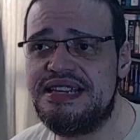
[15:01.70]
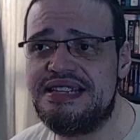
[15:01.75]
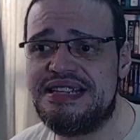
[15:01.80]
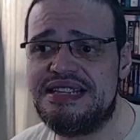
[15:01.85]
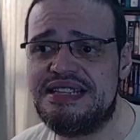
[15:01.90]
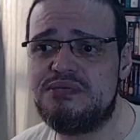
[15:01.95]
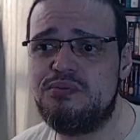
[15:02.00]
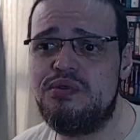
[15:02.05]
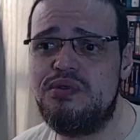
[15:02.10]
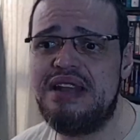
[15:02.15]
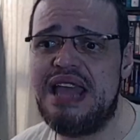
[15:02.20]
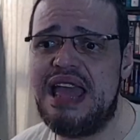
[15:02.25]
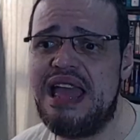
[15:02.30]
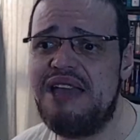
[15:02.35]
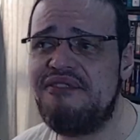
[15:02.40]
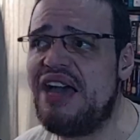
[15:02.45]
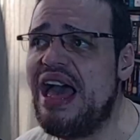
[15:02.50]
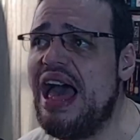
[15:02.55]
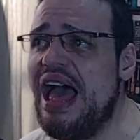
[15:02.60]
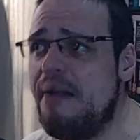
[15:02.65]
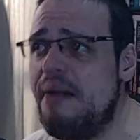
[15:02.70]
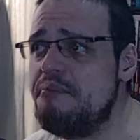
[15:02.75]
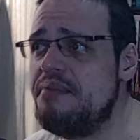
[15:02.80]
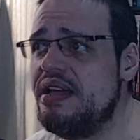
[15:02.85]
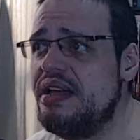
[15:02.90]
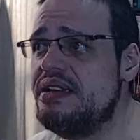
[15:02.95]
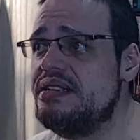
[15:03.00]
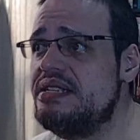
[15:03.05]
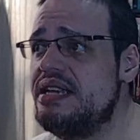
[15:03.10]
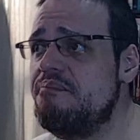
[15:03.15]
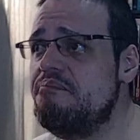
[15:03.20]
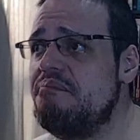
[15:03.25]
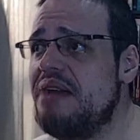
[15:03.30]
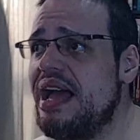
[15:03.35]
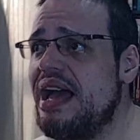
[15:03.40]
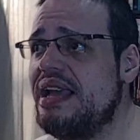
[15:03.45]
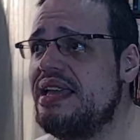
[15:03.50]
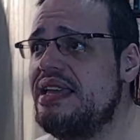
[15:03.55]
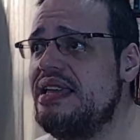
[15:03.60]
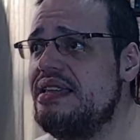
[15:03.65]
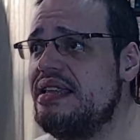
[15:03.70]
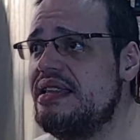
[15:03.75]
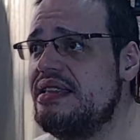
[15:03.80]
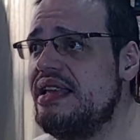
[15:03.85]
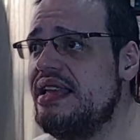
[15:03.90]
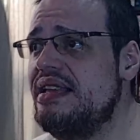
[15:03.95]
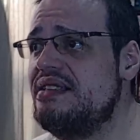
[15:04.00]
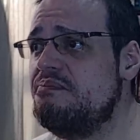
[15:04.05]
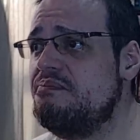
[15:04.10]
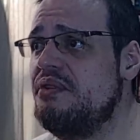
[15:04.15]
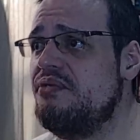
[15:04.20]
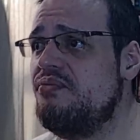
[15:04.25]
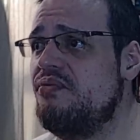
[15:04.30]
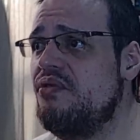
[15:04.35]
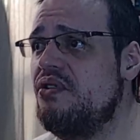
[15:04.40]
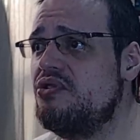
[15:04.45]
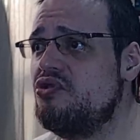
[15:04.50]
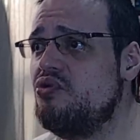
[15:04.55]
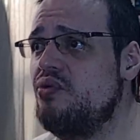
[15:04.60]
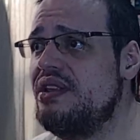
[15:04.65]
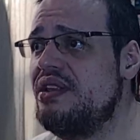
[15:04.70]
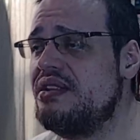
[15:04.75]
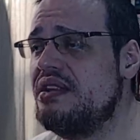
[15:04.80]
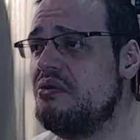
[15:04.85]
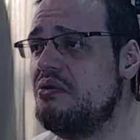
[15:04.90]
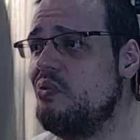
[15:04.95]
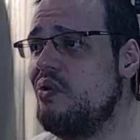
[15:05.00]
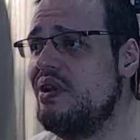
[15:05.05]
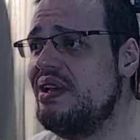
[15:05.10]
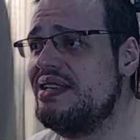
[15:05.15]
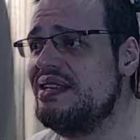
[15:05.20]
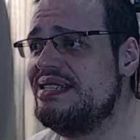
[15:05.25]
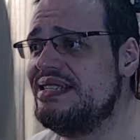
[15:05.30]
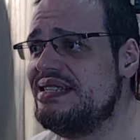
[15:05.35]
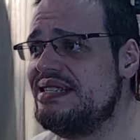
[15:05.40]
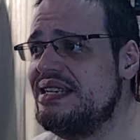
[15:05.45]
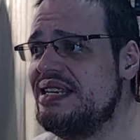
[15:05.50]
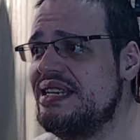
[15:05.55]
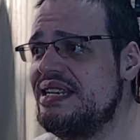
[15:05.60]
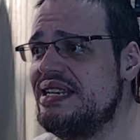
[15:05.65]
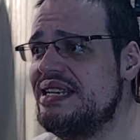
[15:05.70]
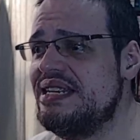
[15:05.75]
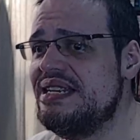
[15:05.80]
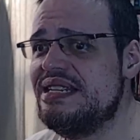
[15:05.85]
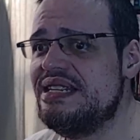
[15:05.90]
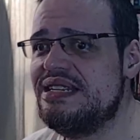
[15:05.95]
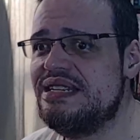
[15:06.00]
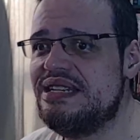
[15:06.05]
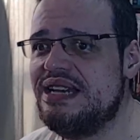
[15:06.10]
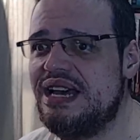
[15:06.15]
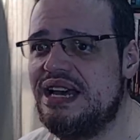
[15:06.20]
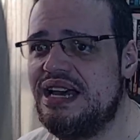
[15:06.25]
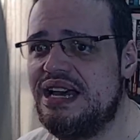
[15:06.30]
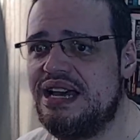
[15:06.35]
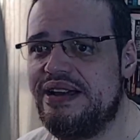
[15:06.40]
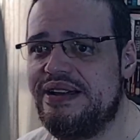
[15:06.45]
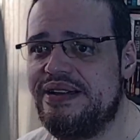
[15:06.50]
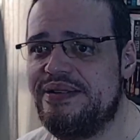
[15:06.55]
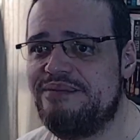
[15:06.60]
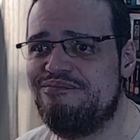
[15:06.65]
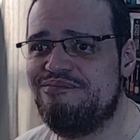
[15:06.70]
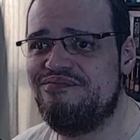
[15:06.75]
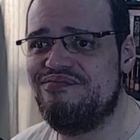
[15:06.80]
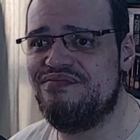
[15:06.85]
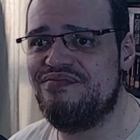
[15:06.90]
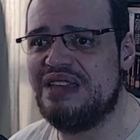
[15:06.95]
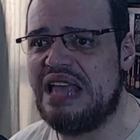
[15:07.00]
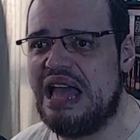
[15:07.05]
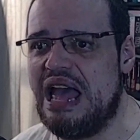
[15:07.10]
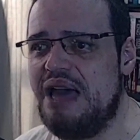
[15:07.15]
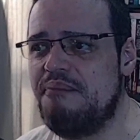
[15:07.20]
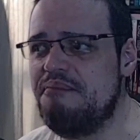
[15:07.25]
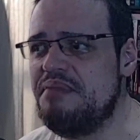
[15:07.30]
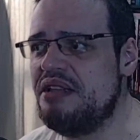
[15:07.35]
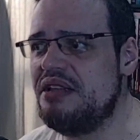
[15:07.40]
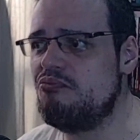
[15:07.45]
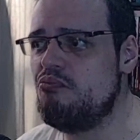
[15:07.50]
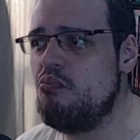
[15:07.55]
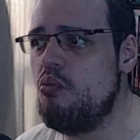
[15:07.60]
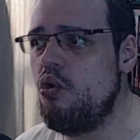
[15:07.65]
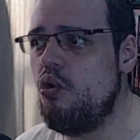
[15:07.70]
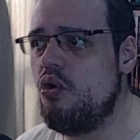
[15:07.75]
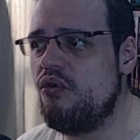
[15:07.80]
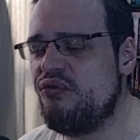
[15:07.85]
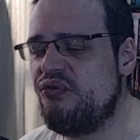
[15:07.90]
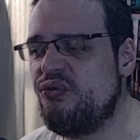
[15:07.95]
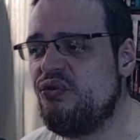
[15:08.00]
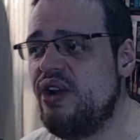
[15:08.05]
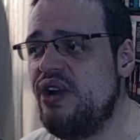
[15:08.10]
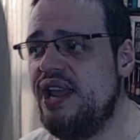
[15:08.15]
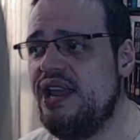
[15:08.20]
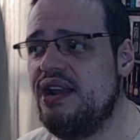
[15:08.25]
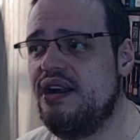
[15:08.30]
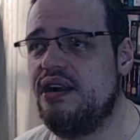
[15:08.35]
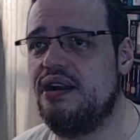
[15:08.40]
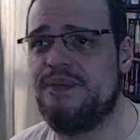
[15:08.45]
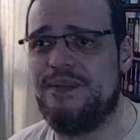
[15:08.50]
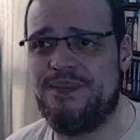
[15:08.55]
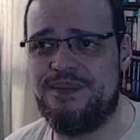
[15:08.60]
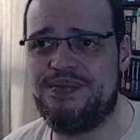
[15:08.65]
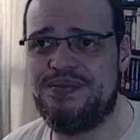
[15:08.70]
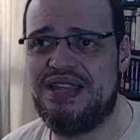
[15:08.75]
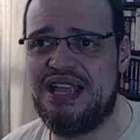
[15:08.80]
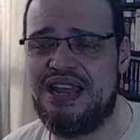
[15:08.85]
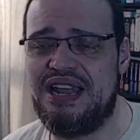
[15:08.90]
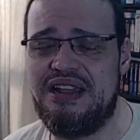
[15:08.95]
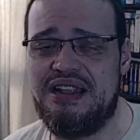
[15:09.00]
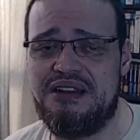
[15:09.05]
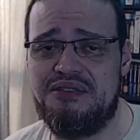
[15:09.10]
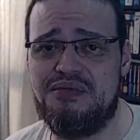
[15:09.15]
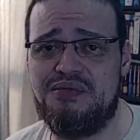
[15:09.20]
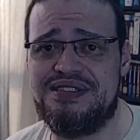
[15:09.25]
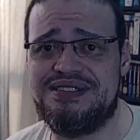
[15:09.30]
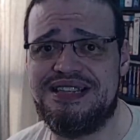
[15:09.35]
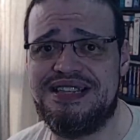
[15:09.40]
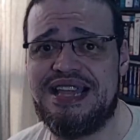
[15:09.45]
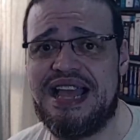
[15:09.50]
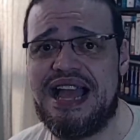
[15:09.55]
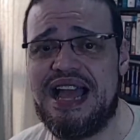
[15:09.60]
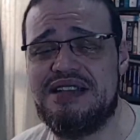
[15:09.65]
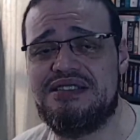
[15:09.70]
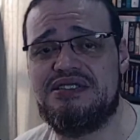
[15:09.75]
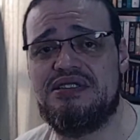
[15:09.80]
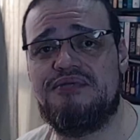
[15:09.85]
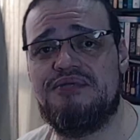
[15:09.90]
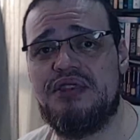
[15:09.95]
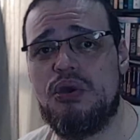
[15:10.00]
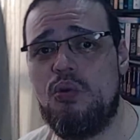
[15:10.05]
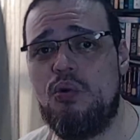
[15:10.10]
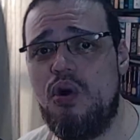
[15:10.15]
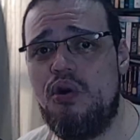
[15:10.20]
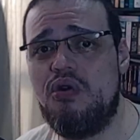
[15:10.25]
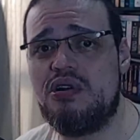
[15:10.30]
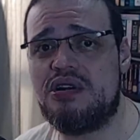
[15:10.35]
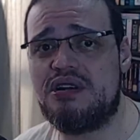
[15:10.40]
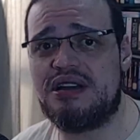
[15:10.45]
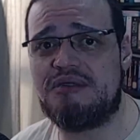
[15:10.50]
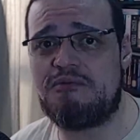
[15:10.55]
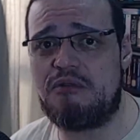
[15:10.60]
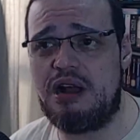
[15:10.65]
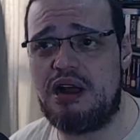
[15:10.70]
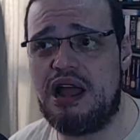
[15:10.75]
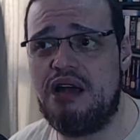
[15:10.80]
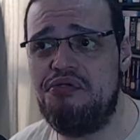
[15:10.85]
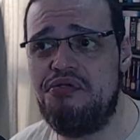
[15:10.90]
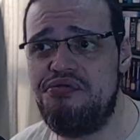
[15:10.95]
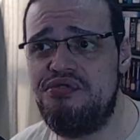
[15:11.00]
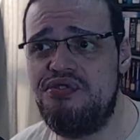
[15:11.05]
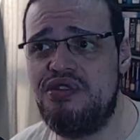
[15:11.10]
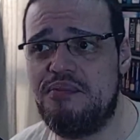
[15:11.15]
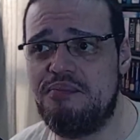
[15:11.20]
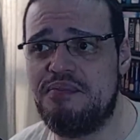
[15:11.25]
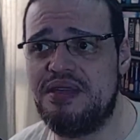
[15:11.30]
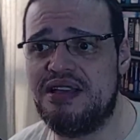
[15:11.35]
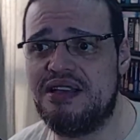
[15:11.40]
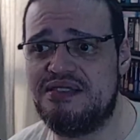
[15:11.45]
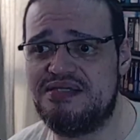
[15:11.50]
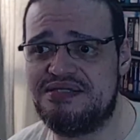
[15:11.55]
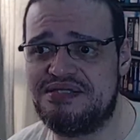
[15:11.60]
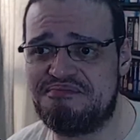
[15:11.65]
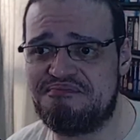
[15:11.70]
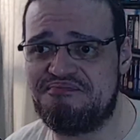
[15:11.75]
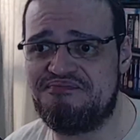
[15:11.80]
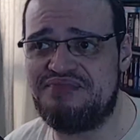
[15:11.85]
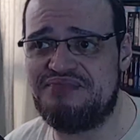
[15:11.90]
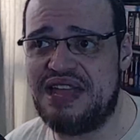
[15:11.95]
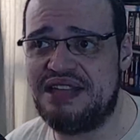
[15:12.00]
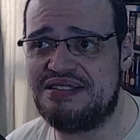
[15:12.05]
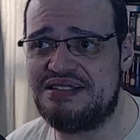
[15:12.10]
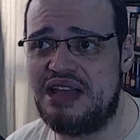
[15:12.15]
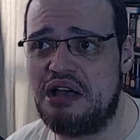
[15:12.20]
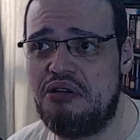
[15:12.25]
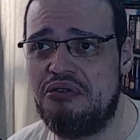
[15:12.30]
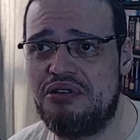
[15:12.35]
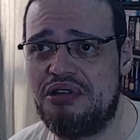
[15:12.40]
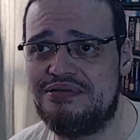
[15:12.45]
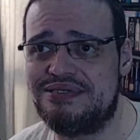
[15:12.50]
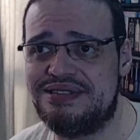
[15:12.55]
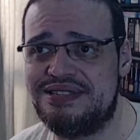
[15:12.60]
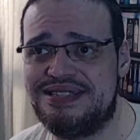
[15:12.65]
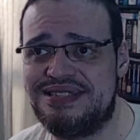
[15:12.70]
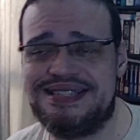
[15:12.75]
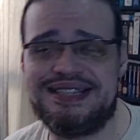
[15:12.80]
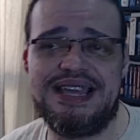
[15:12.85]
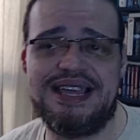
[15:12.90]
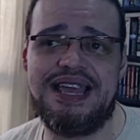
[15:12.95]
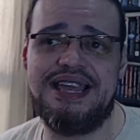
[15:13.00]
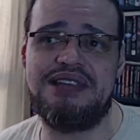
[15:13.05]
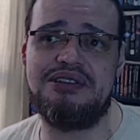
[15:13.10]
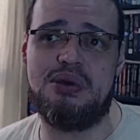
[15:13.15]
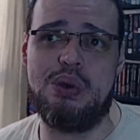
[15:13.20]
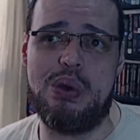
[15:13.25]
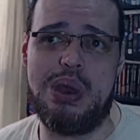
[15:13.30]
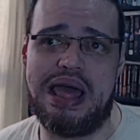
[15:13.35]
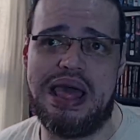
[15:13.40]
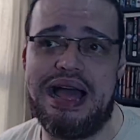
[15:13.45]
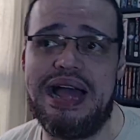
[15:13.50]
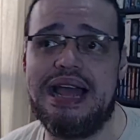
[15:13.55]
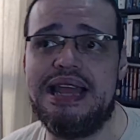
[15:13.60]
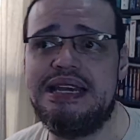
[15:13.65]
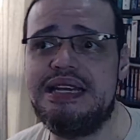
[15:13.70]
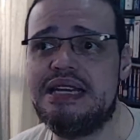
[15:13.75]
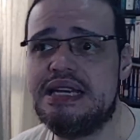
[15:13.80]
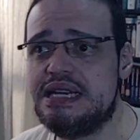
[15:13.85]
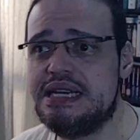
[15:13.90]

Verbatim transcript: this wouldn't have happened back in the days before Twitter was um, a bit more freer, and it was in the hands of the woke crowd, because that's how long it stayed online.